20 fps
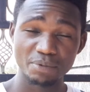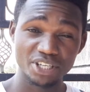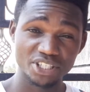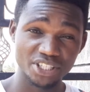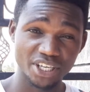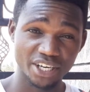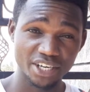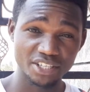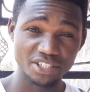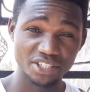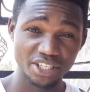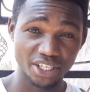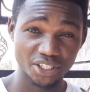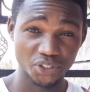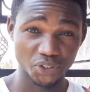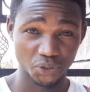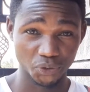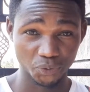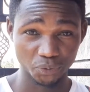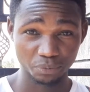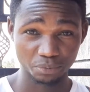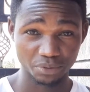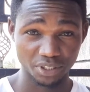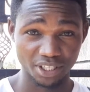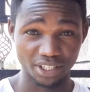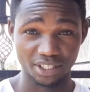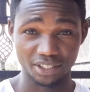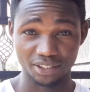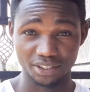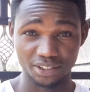challenge to you,
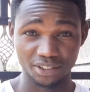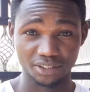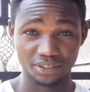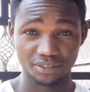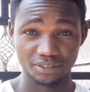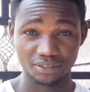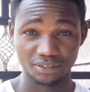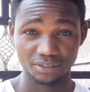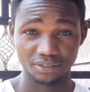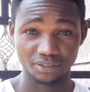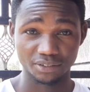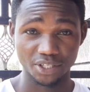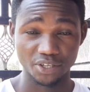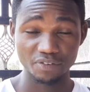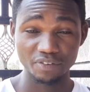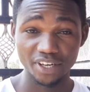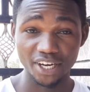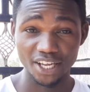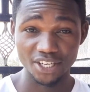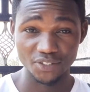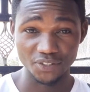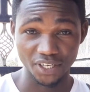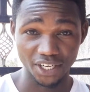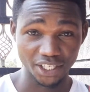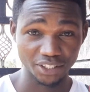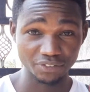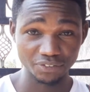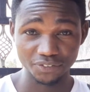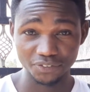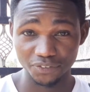that even as you
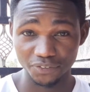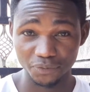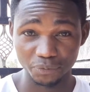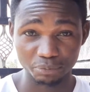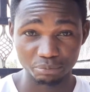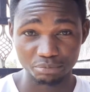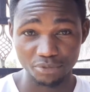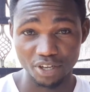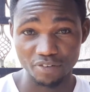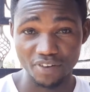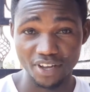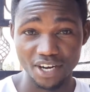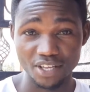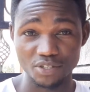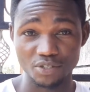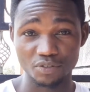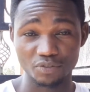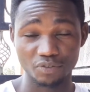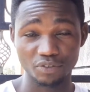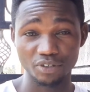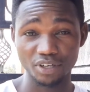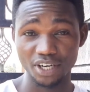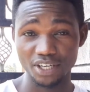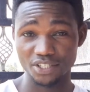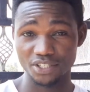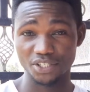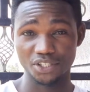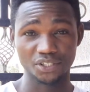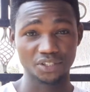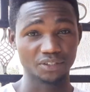live, even as you
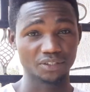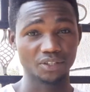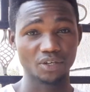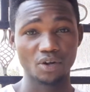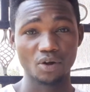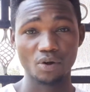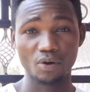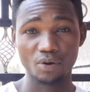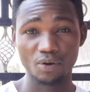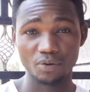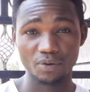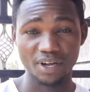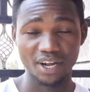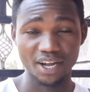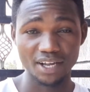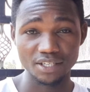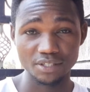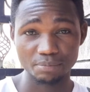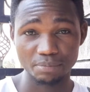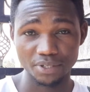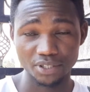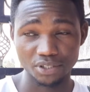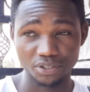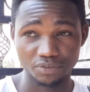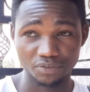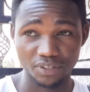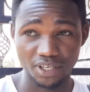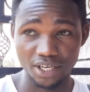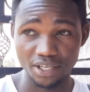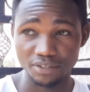focus in all your aspects
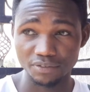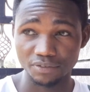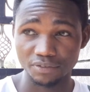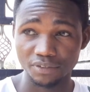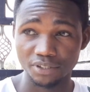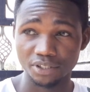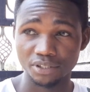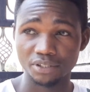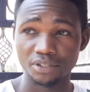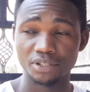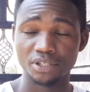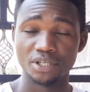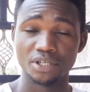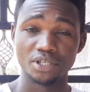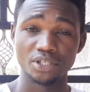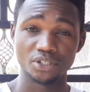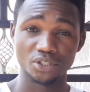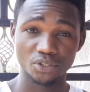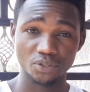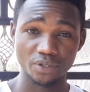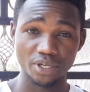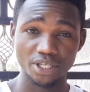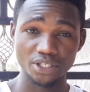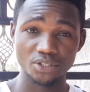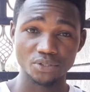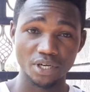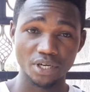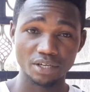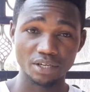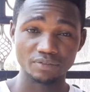of life, try
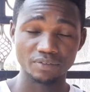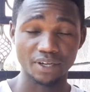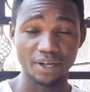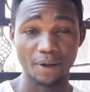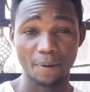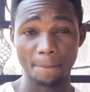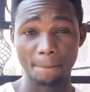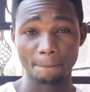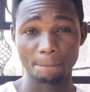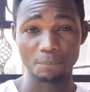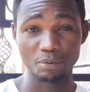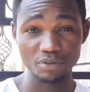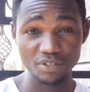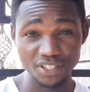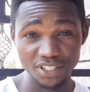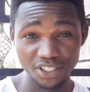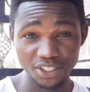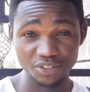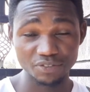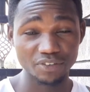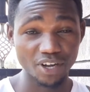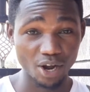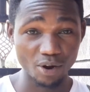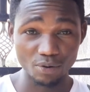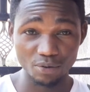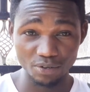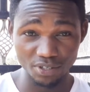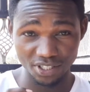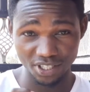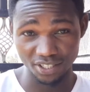to have positive
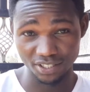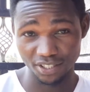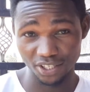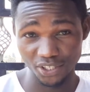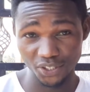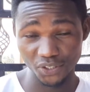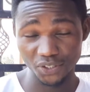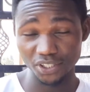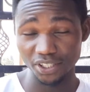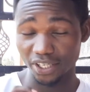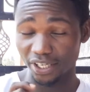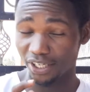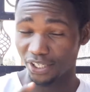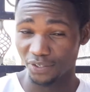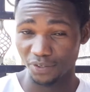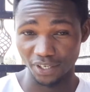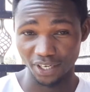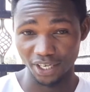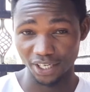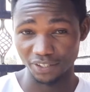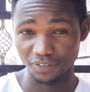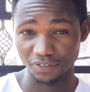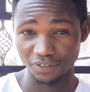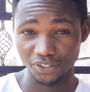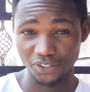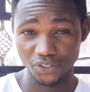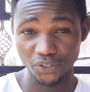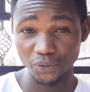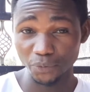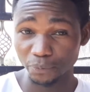auto-suggestion in your life.
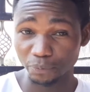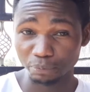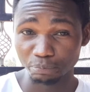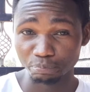So